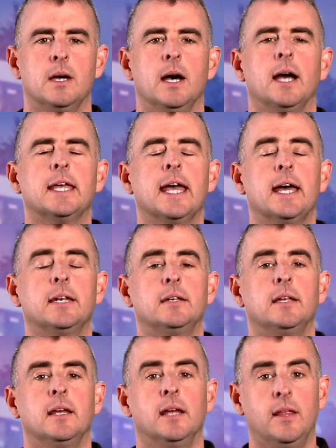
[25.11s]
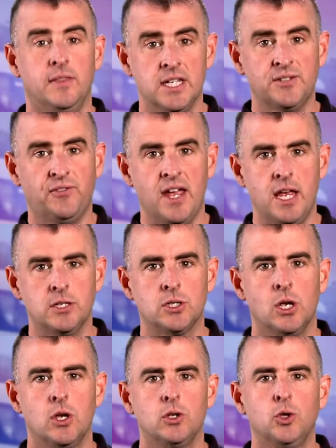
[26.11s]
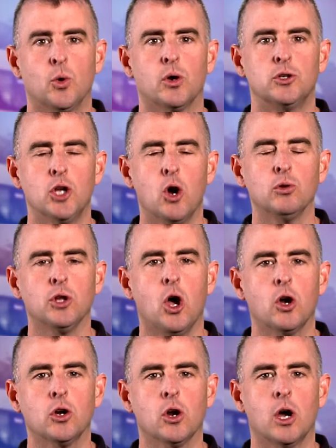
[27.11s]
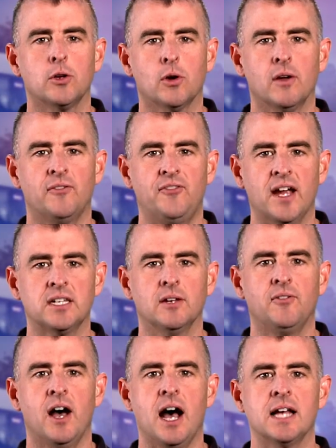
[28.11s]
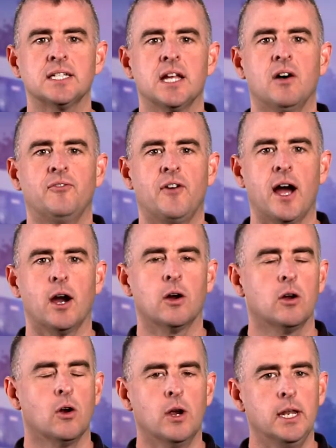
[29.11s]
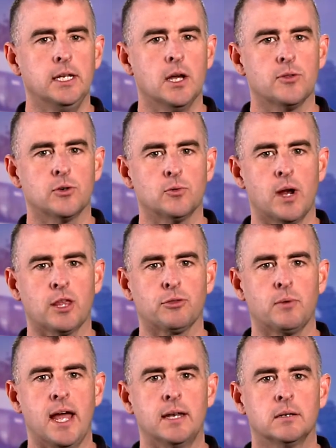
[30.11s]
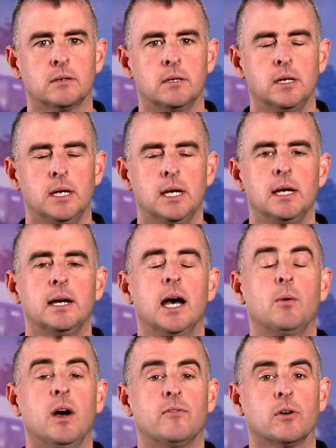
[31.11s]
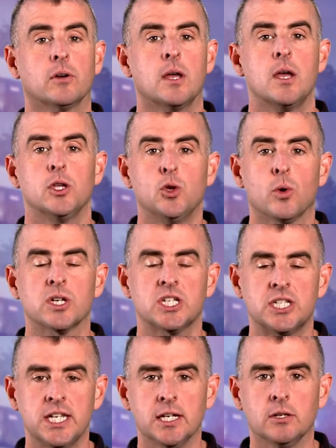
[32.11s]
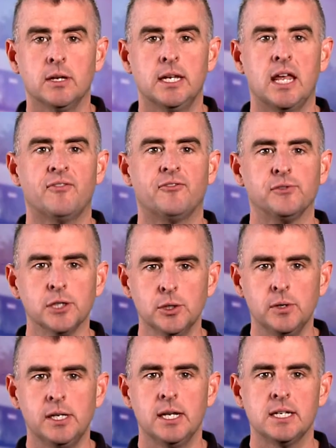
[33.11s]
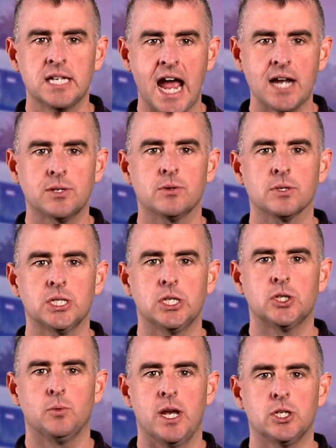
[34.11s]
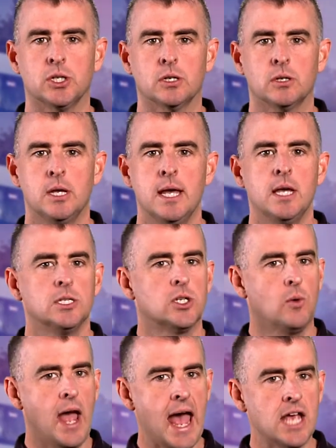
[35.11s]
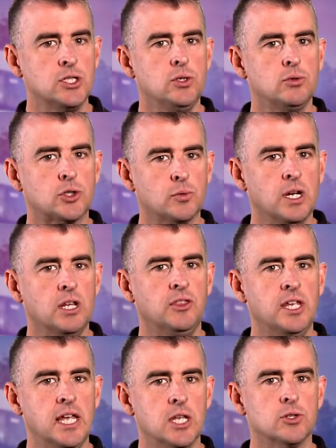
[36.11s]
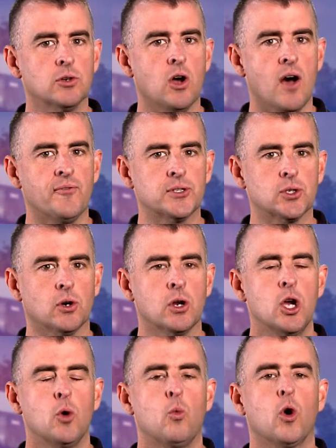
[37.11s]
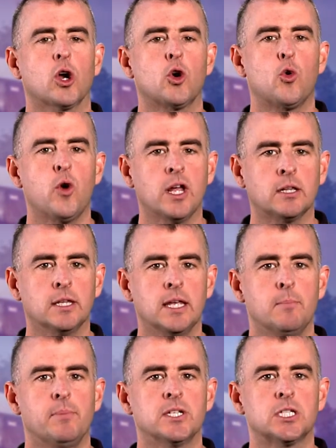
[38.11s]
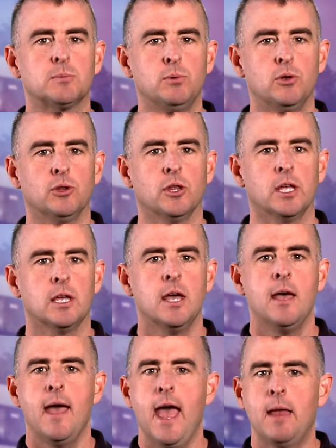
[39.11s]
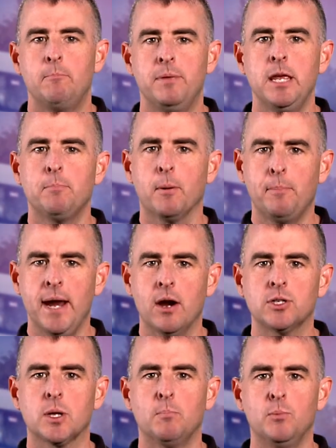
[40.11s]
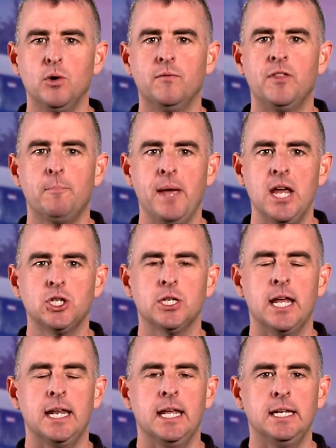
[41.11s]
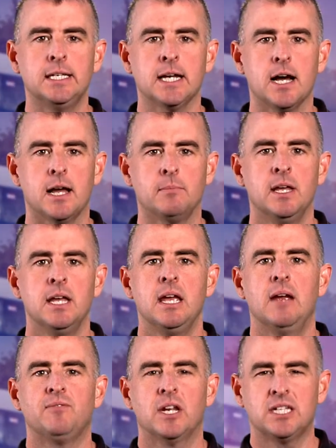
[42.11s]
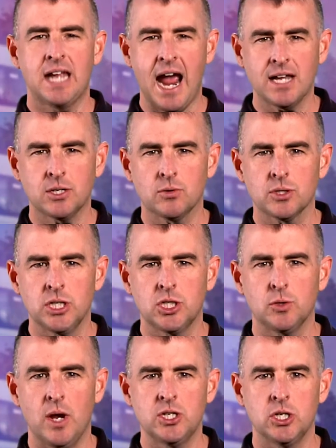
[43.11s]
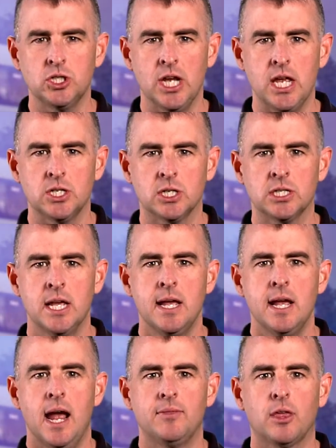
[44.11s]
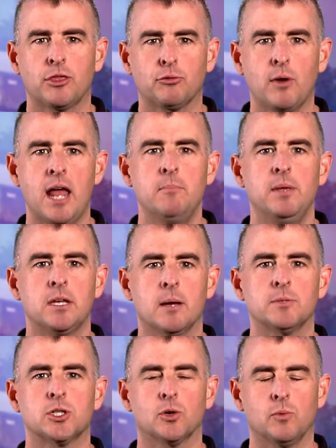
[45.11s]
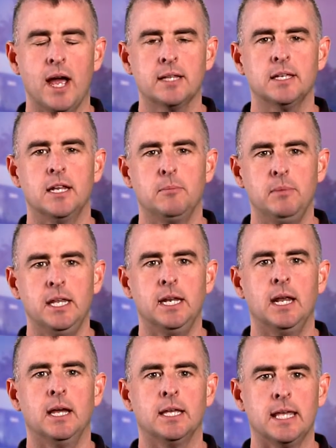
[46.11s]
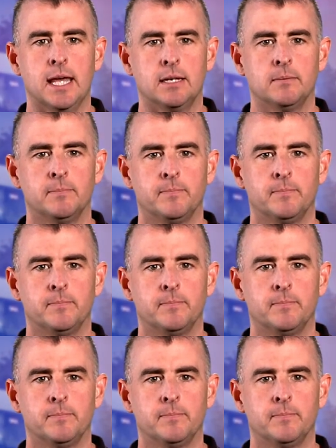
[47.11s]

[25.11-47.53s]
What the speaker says: Again, in this phase, you are no longer under effective hostile fire or any other direct threat. However, you are still in a fluid tactical situation. So as you treat the injured officer, work quickly but smoothly, and be prepared to move the patient at any time if the tactical situation changes and the threat becomes direct and immediate again.